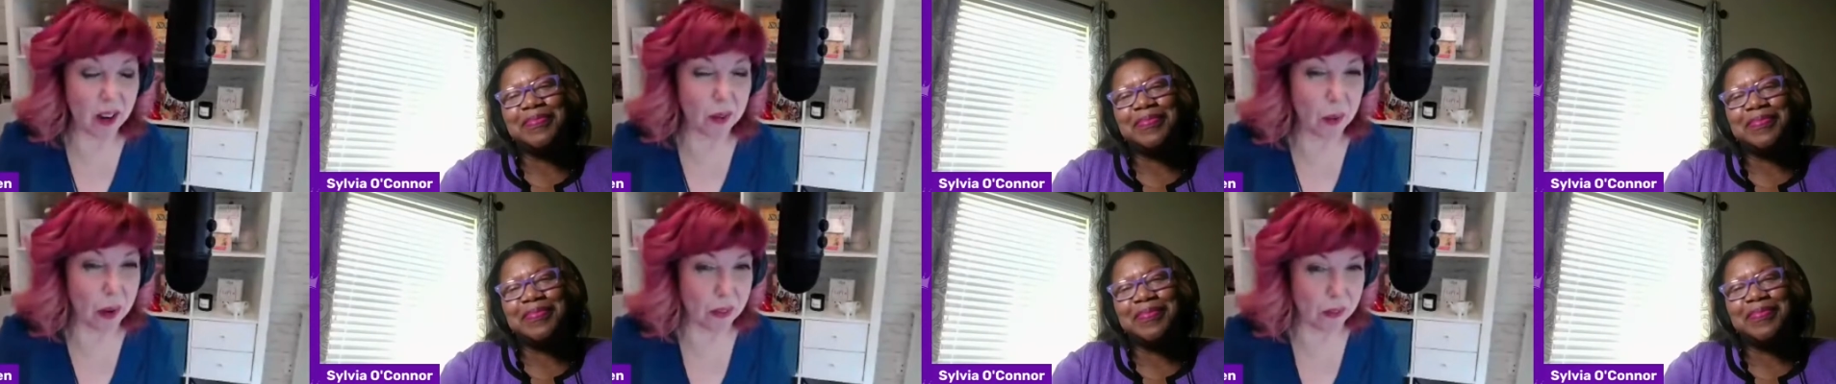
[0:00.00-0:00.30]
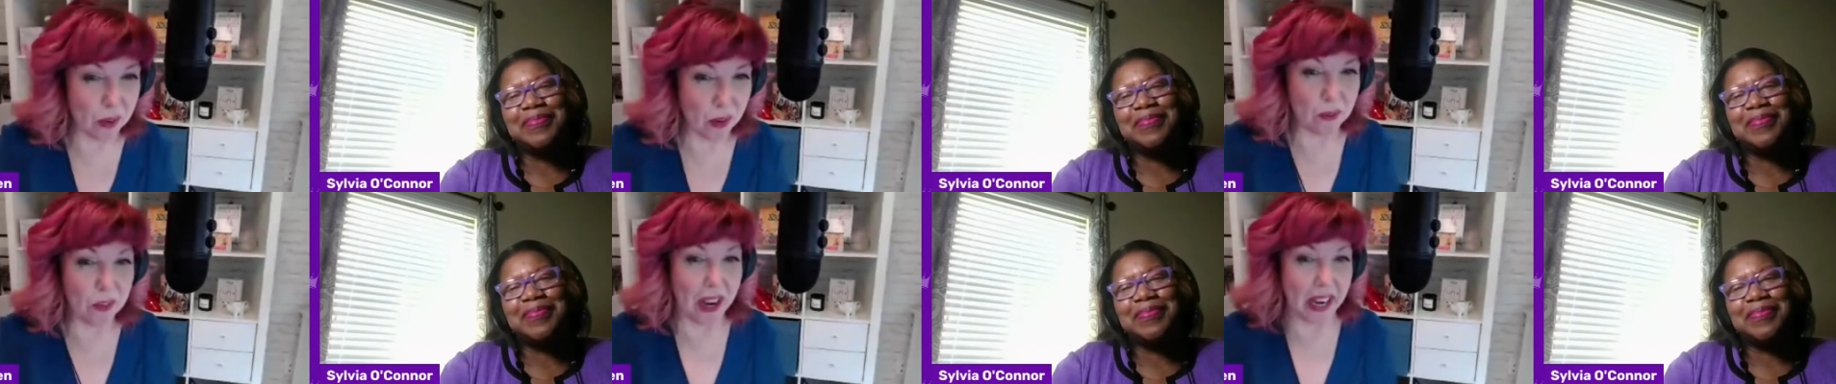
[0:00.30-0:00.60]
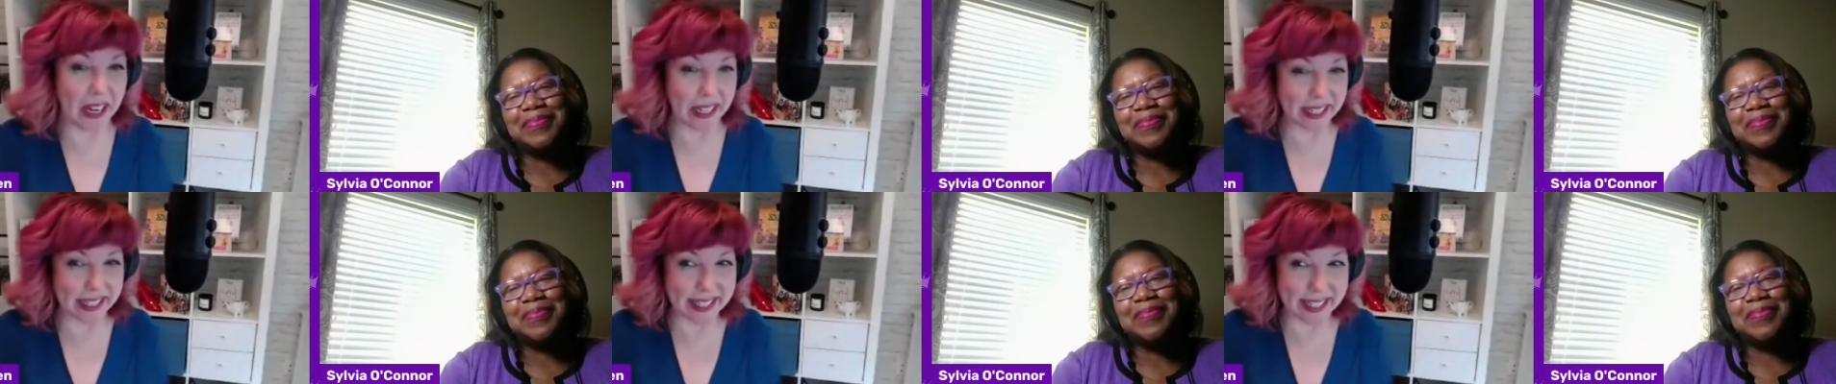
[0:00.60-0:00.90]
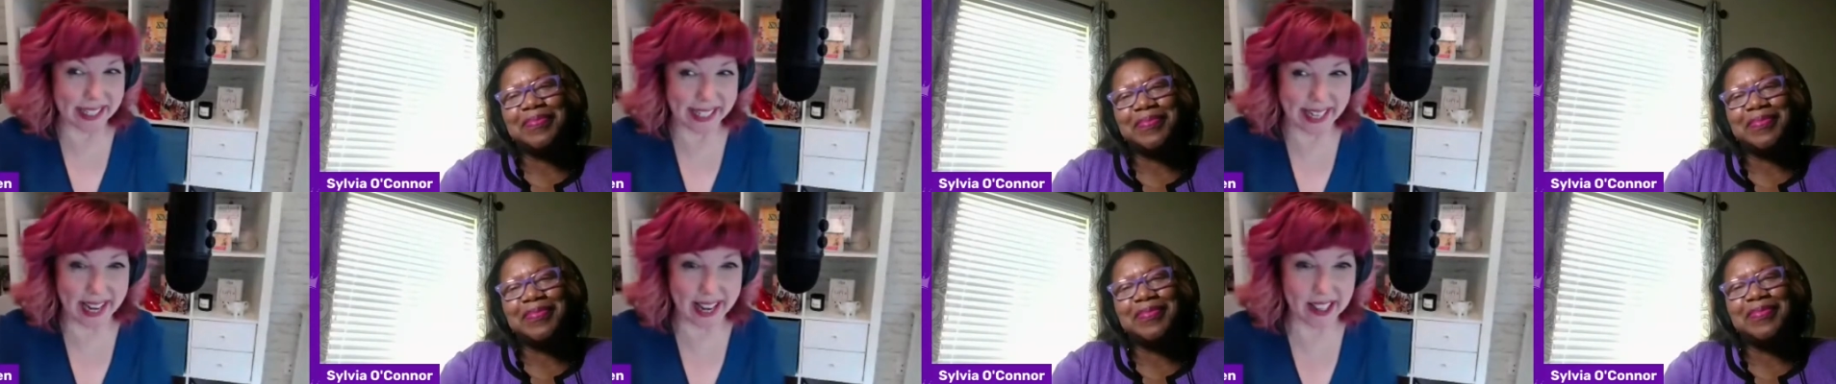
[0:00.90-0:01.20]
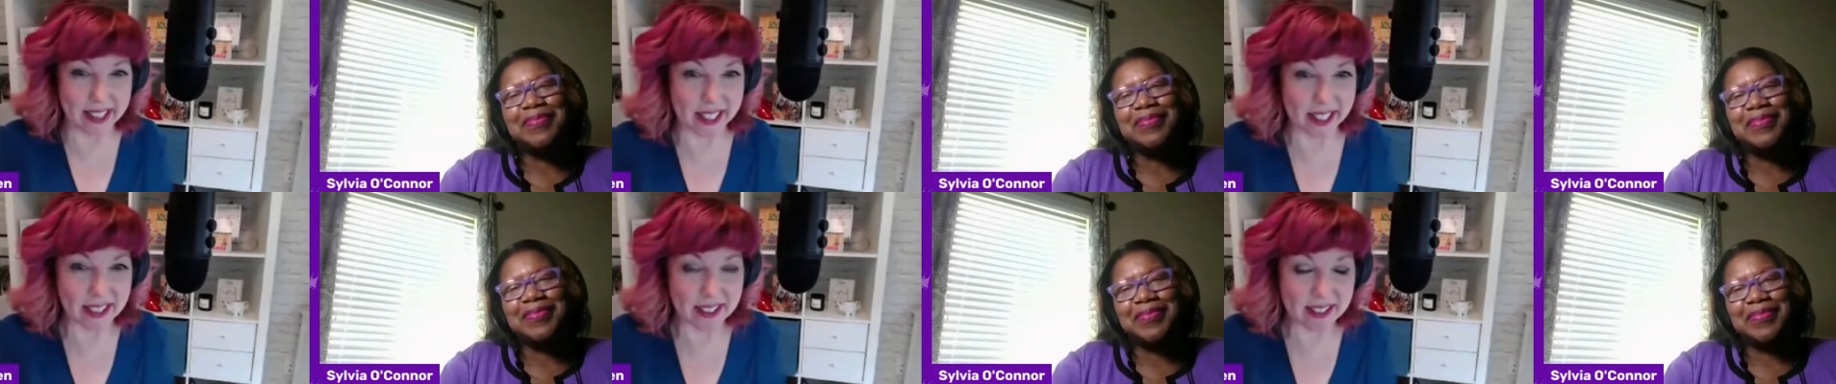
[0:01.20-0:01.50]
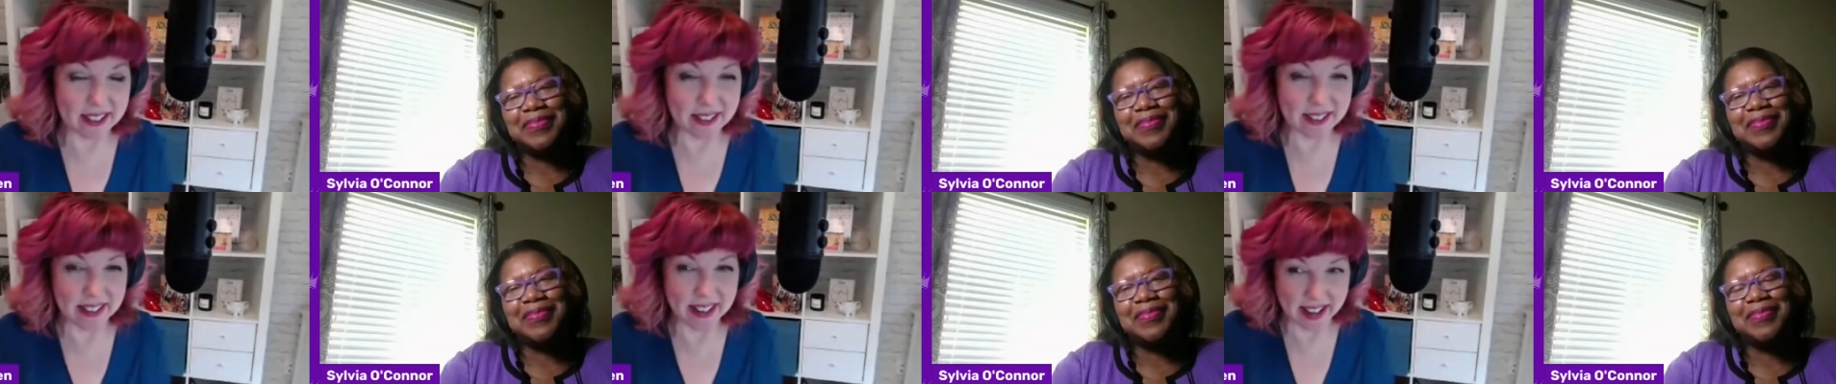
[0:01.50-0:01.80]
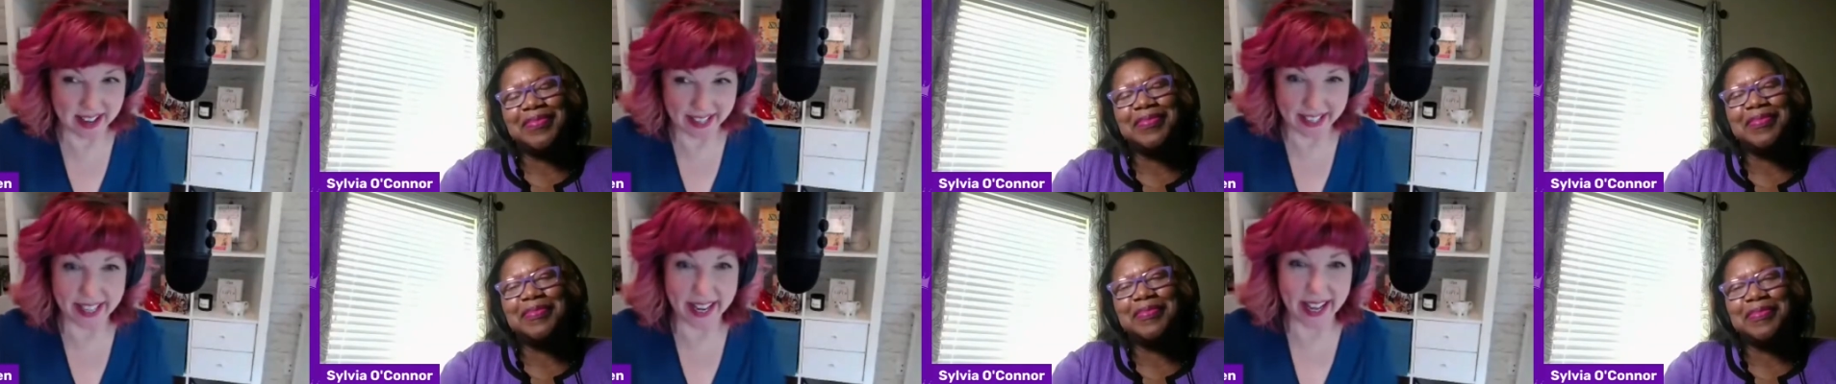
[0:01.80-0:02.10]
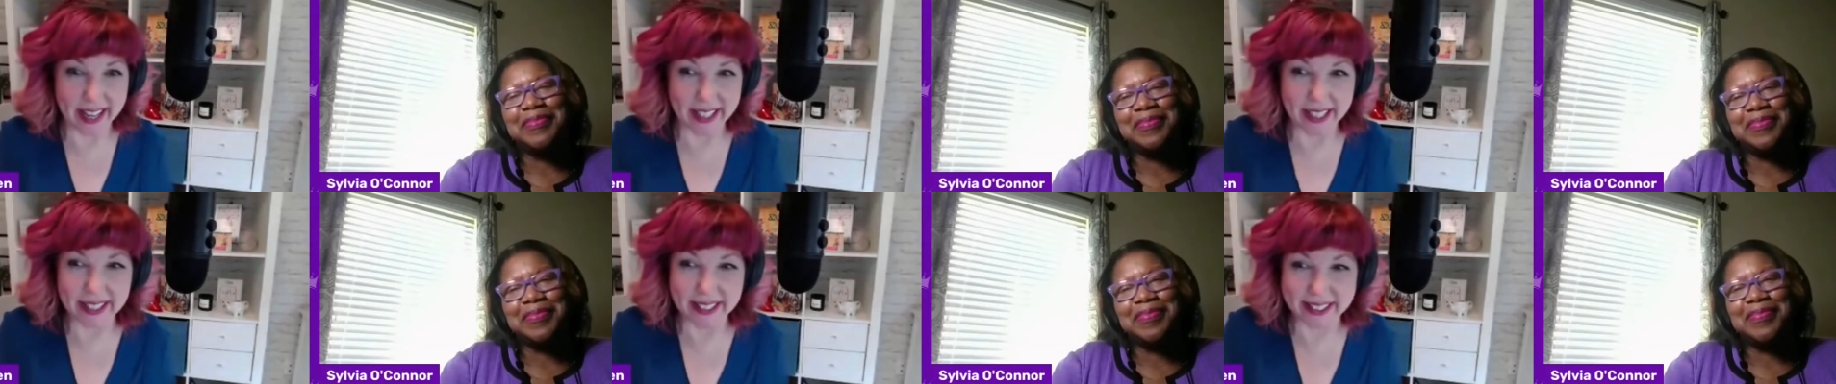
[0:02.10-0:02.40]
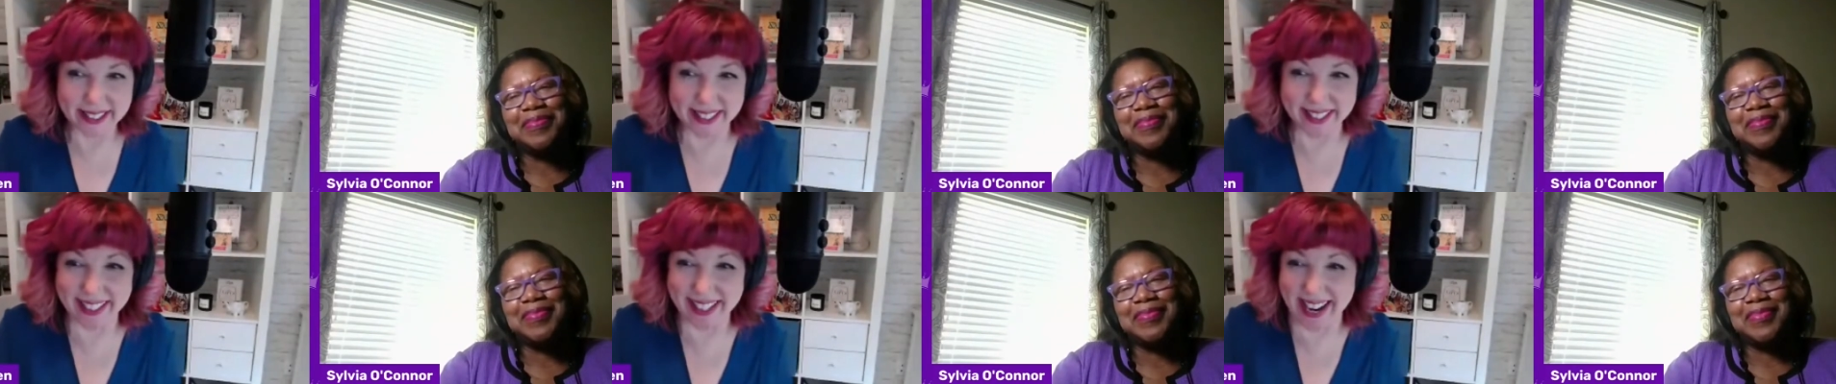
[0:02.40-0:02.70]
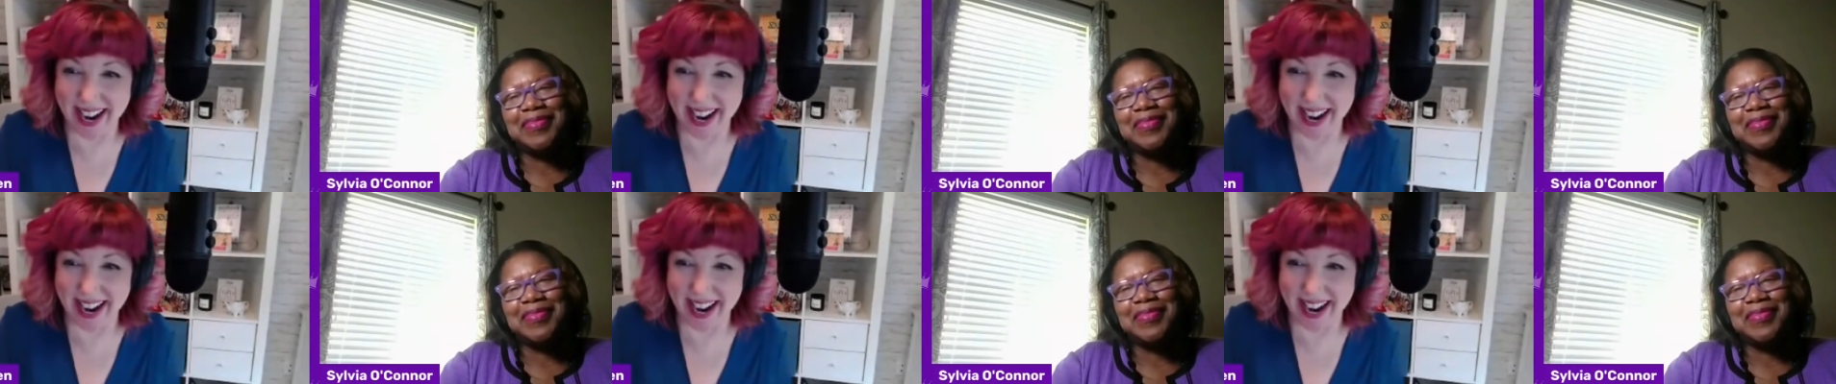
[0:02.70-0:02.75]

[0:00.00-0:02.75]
Speaker 1: I went from Vegas to Canada. I get it.